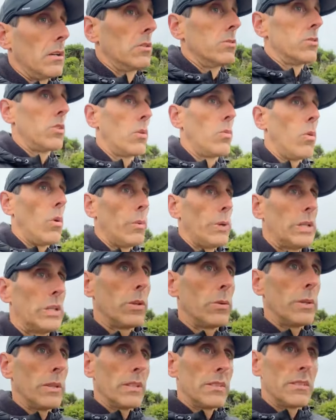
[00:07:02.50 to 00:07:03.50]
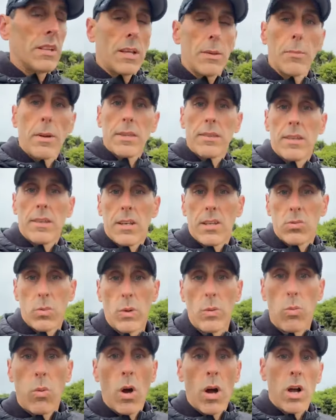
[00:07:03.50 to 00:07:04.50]
So what we do in the sling method is
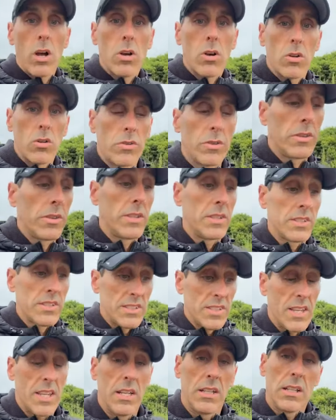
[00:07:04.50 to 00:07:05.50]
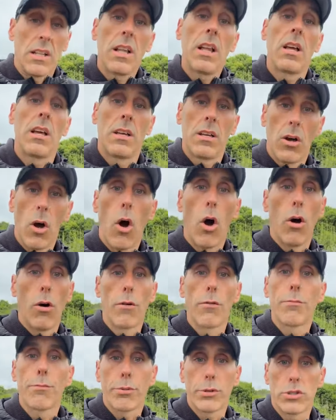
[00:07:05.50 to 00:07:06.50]
we work on the skill
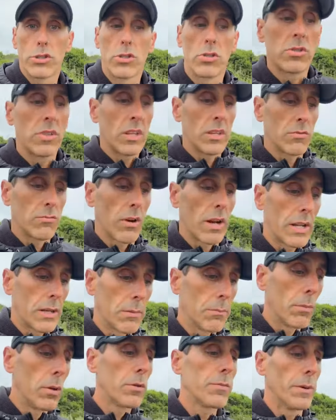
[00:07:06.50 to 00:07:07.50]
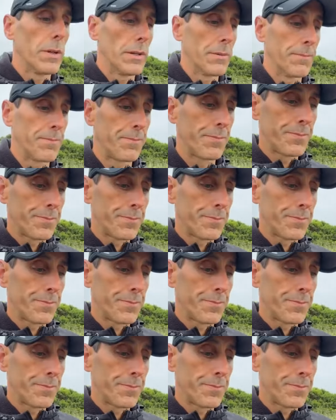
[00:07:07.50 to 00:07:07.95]
of producing the running movement.